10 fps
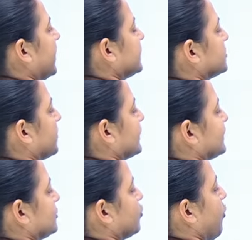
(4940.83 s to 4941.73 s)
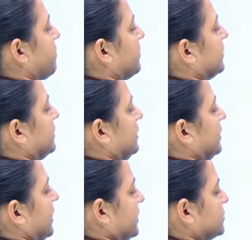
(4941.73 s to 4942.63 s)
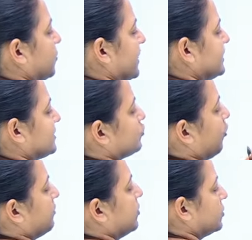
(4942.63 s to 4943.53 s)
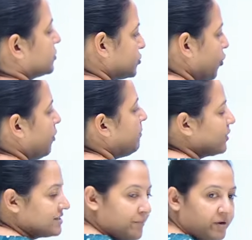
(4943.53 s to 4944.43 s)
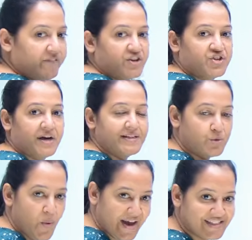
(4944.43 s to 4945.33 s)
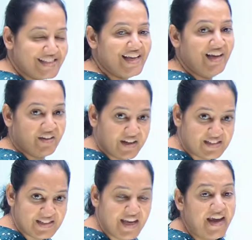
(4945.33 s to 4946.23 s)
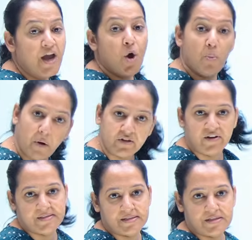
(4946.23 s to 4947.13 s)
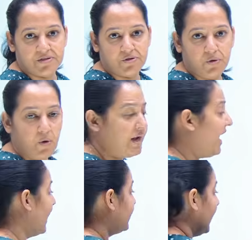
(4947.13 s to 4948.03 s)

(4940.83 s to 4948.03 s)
it is known as soap. It is known as soap. Soap or saponification. It is waxy, greasy, water resistant. Okay, and